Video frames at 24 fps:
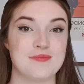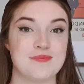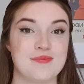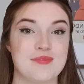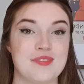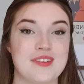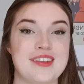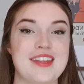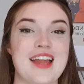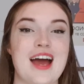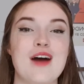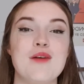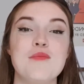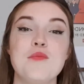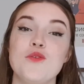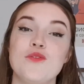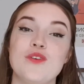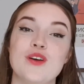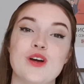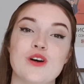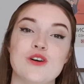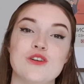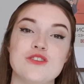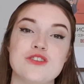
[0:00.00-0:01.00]
Now
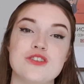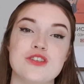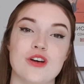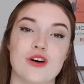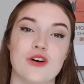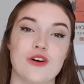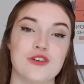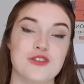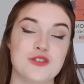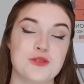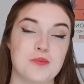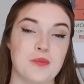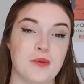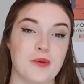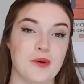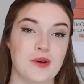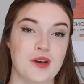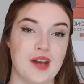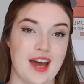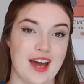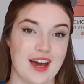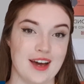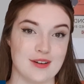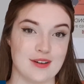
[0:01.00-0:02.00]
moving on to Osbourne
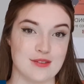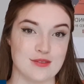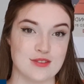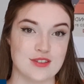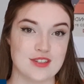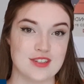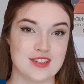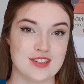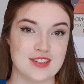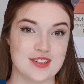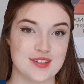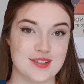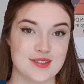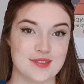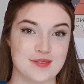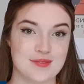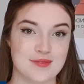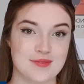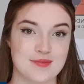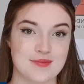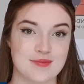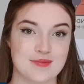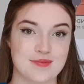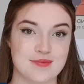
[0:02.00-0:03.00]
House.
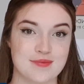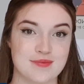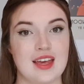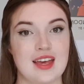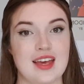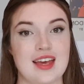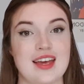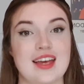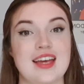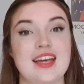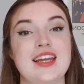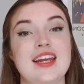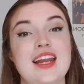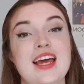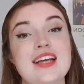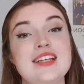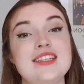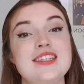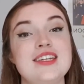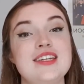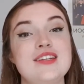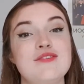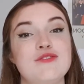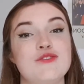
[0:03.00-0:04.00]
In
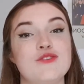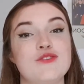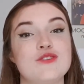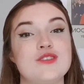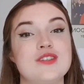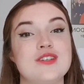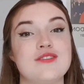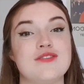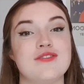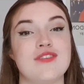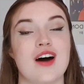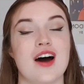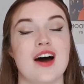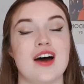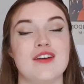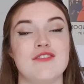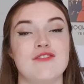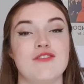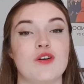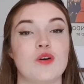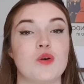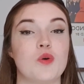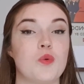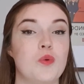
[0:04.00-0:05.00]

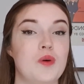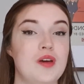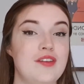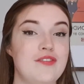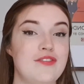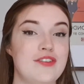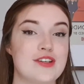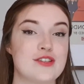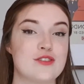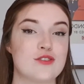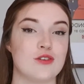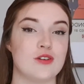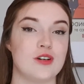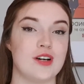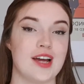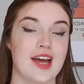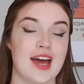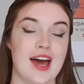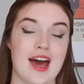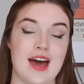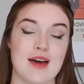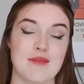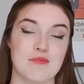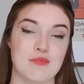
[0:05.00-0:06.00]
1845, Queen
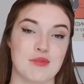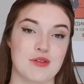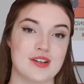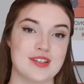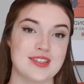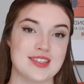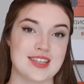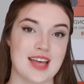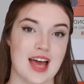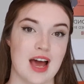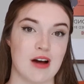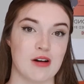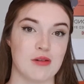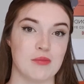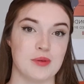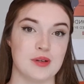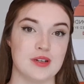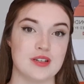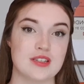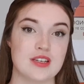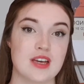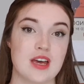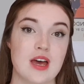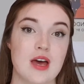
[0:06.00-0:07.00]
Victoria and Prince
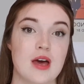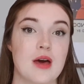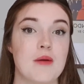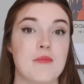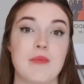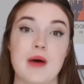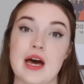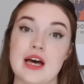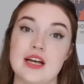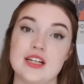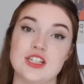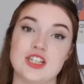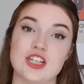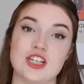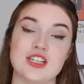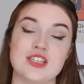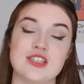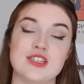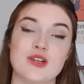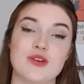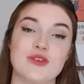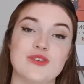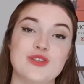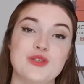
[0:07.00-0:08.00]
Albert
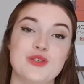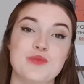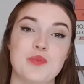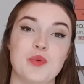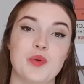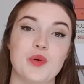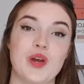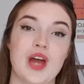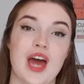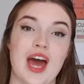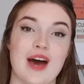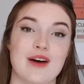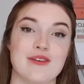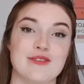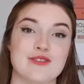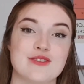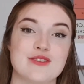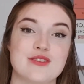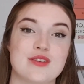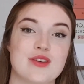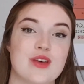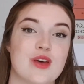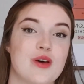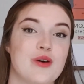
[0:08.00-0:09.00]
purchased Osbourne
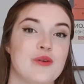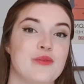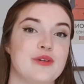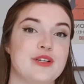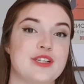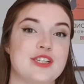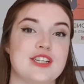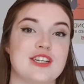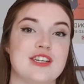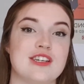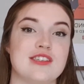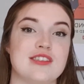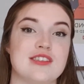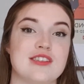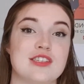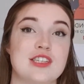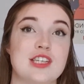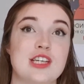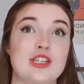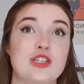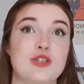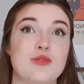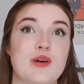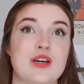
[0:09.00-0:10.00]
House, which is
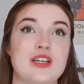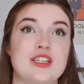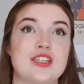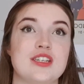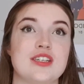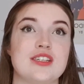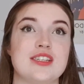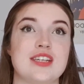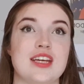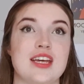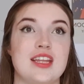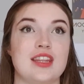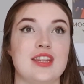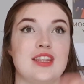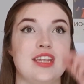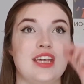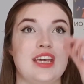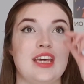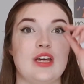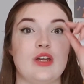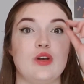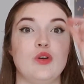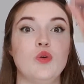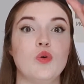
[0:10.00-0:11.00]
situated in
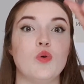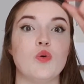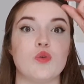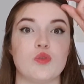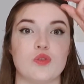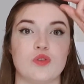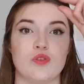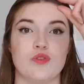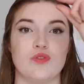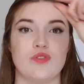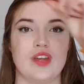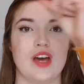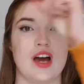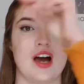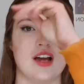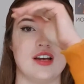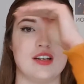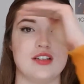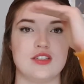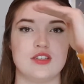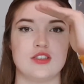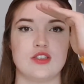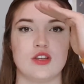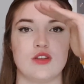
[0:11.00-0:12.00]
the north of the
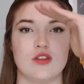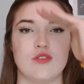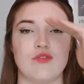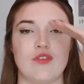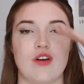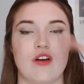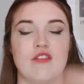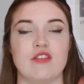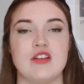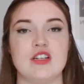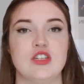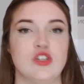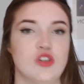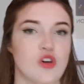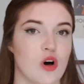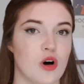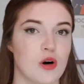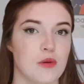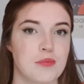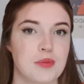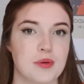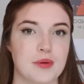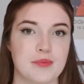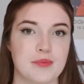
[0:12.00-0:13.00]
island, to the very top.